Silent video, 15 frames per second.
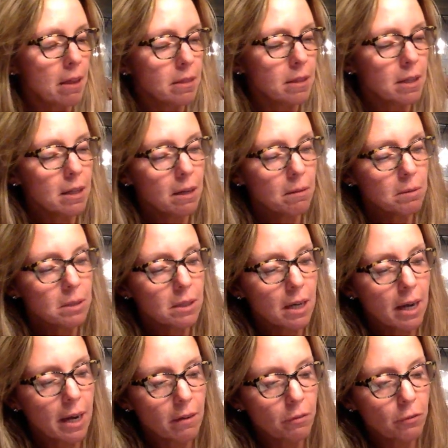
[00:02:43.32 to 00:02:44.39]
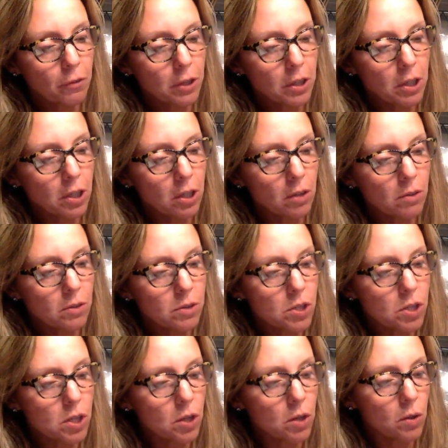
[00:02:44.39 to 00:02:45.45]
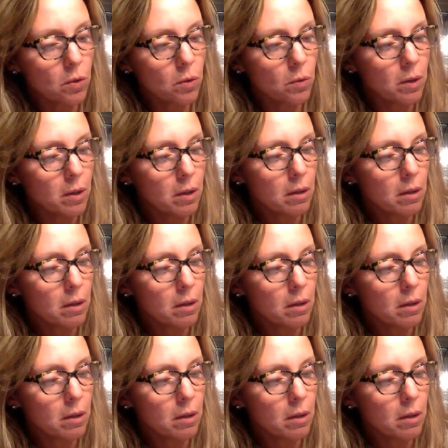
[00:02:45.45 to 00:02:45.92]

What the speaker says: Then I would like for you to